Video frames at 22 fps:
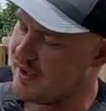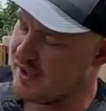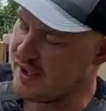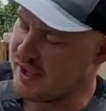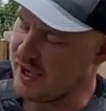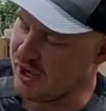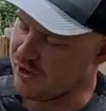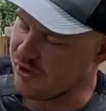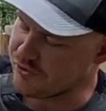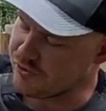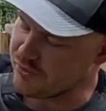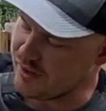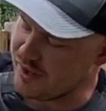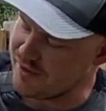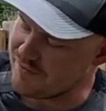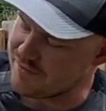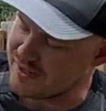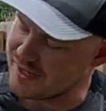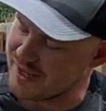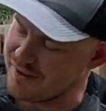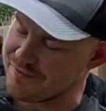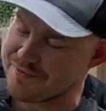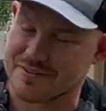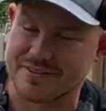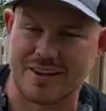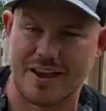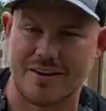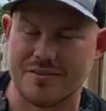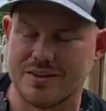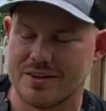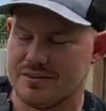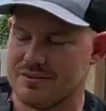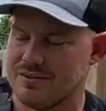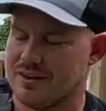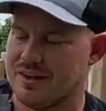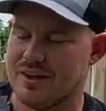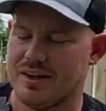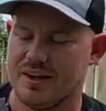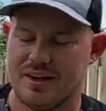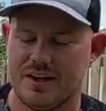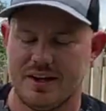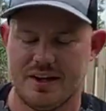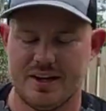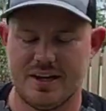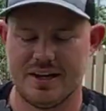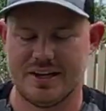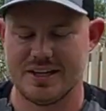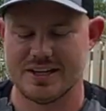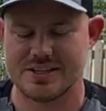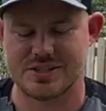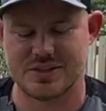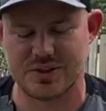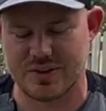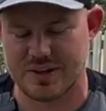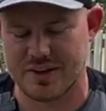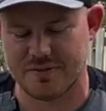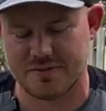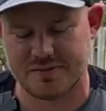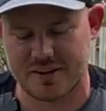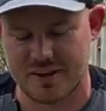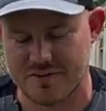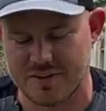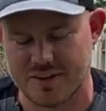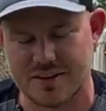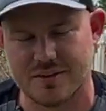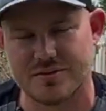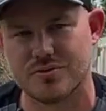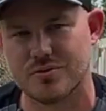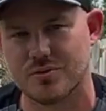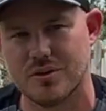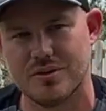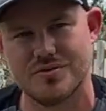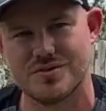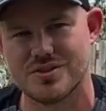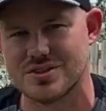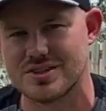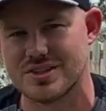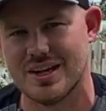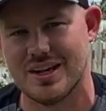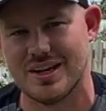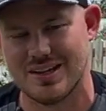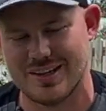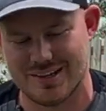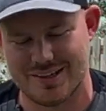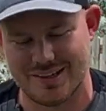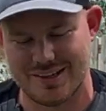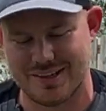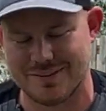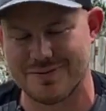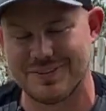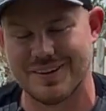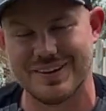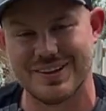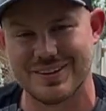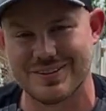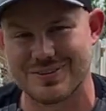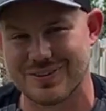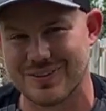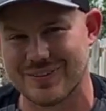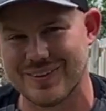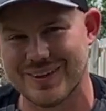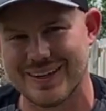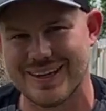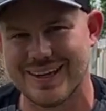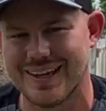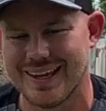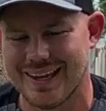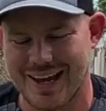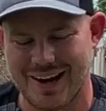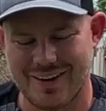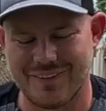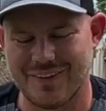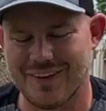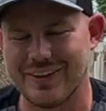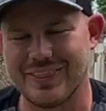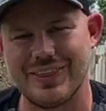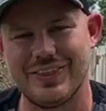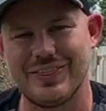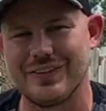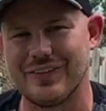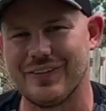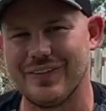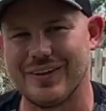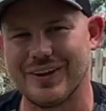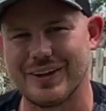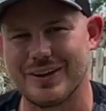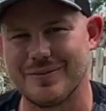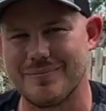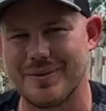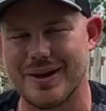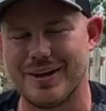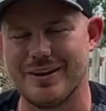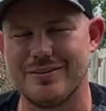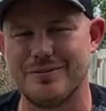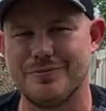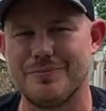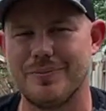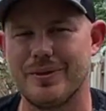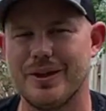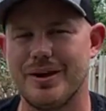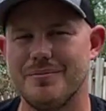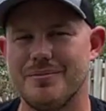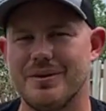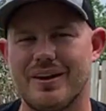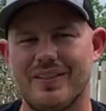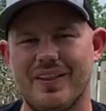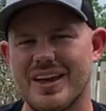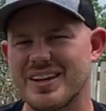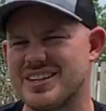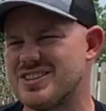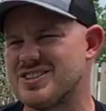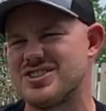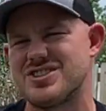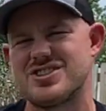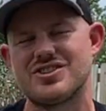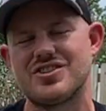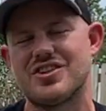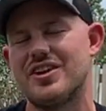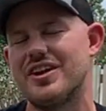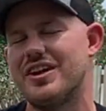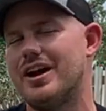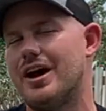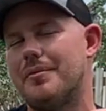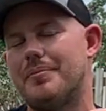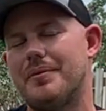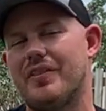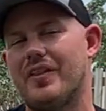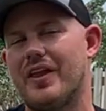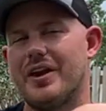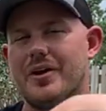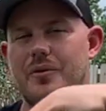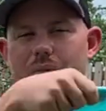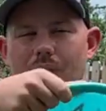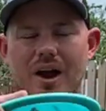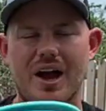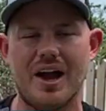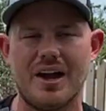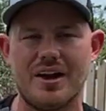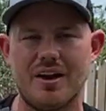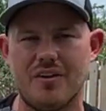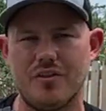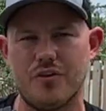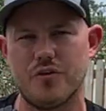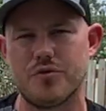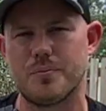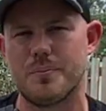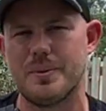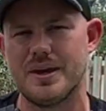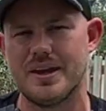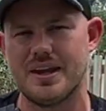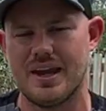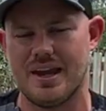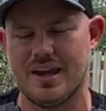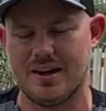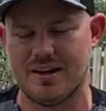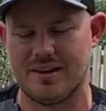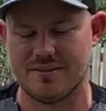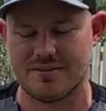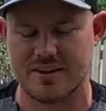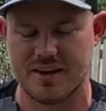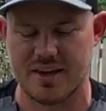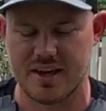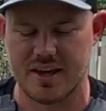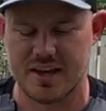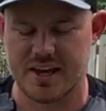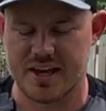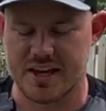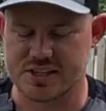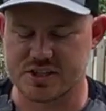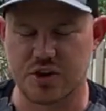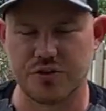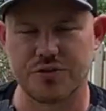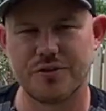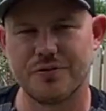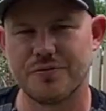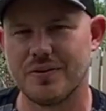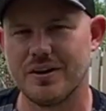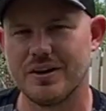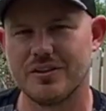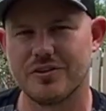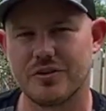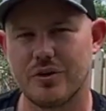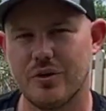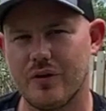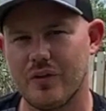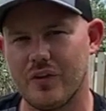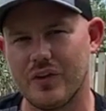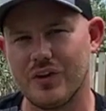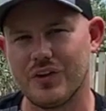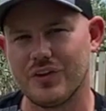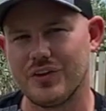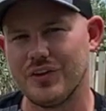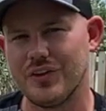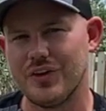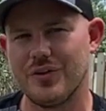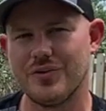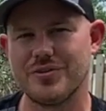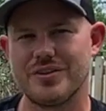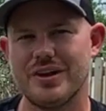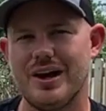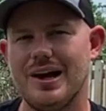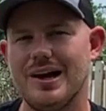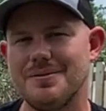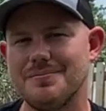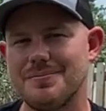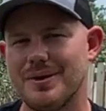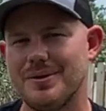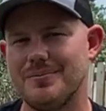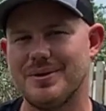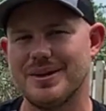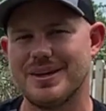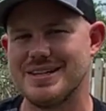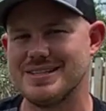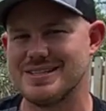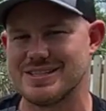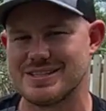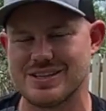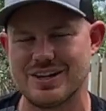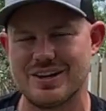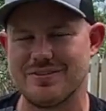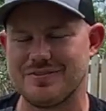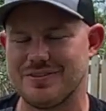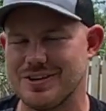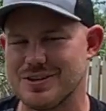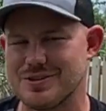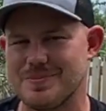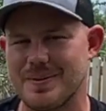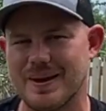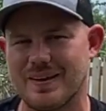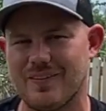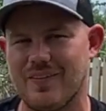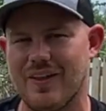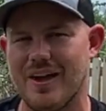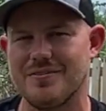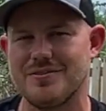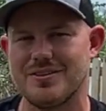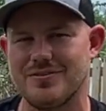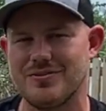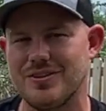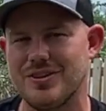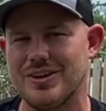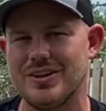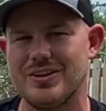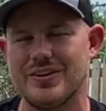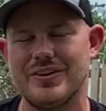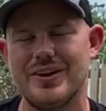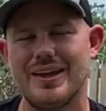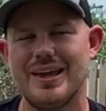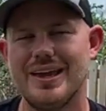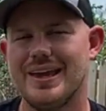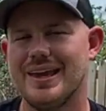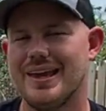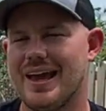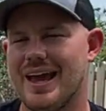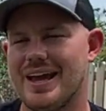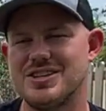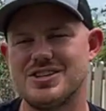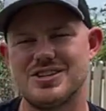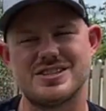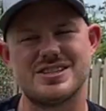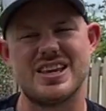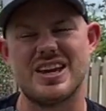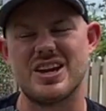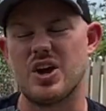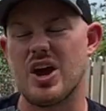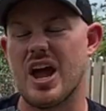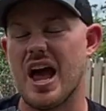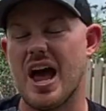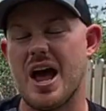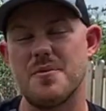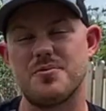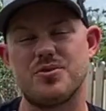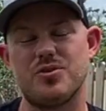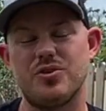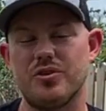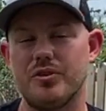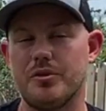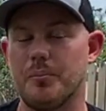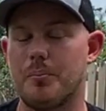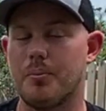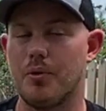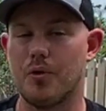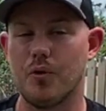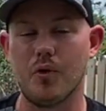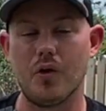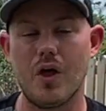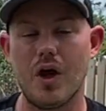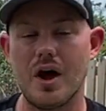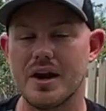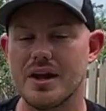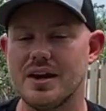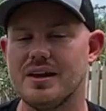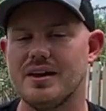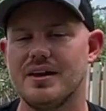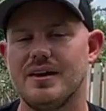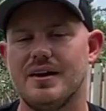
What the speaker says: I also have an F7. So the F7 is sort of just a fun disc for me. I rarely throw it in competitive play, but I like to just turn it up and let it ride on those big antes. It's also fun to throw a little nose up because it's gonna finish back left if you do, and just like absolutely pull on it,